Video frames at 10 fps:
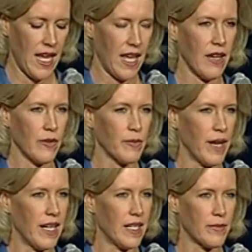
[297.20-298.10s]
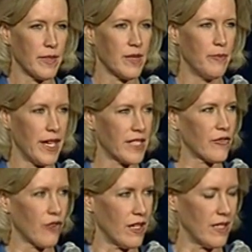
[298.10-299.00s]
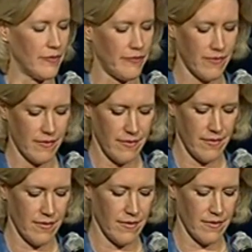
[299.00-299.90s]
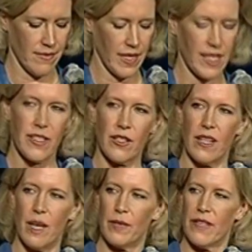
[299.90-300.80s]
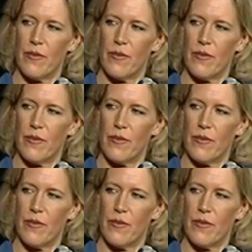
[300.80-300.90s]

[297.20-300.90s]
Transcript: It was my husband's best friend. I still cannot believe the